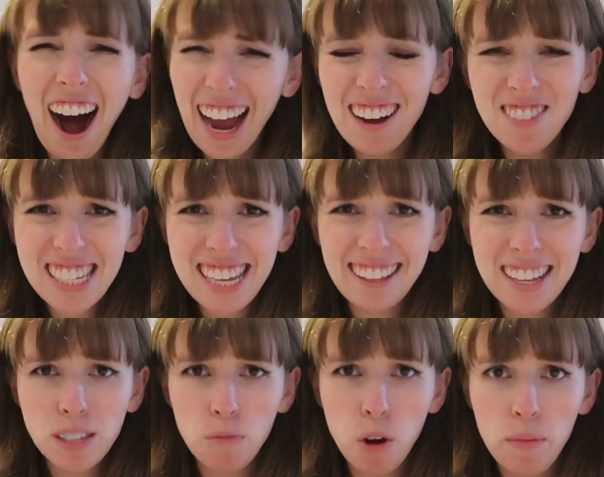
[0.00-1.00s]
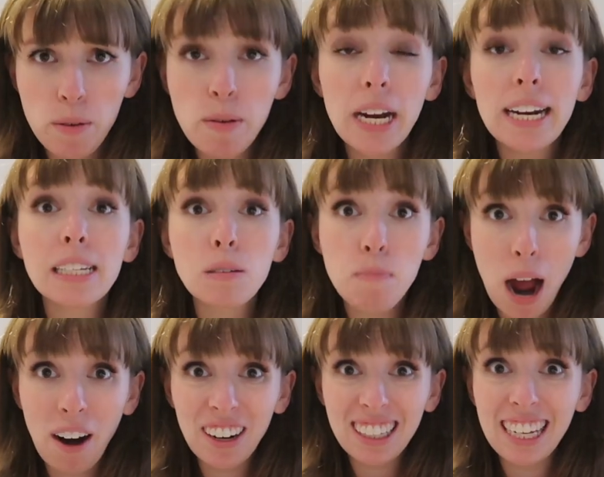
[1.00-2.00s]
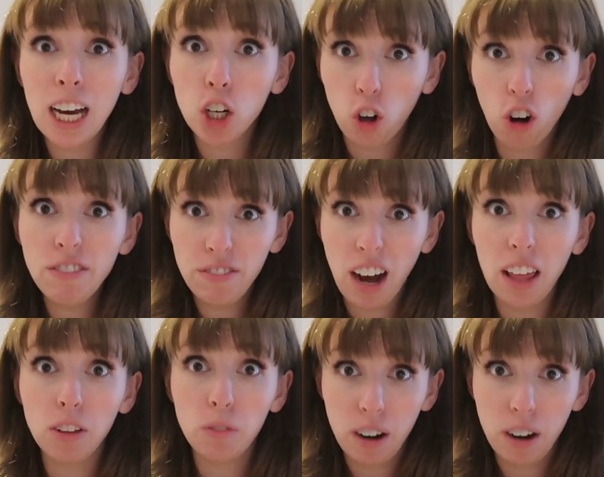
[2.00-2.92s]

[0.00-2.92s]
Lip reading: I haven't seen this movie, but it is apparently a Godfather